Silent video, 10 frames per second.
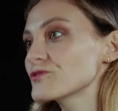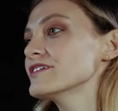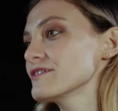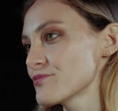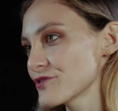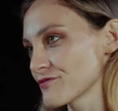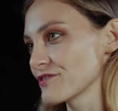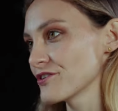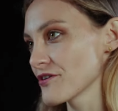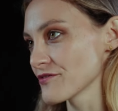really important
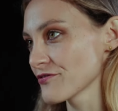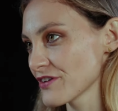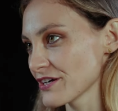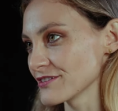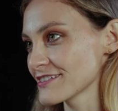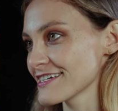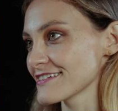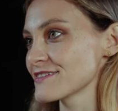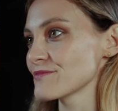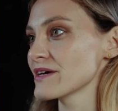when you're on the field
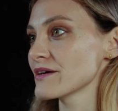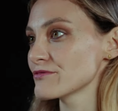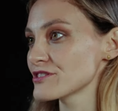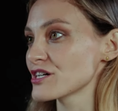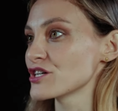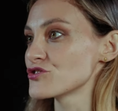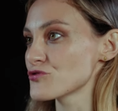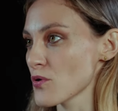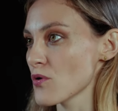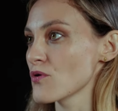is to be able to
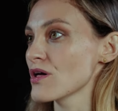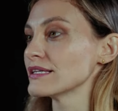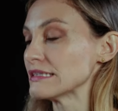control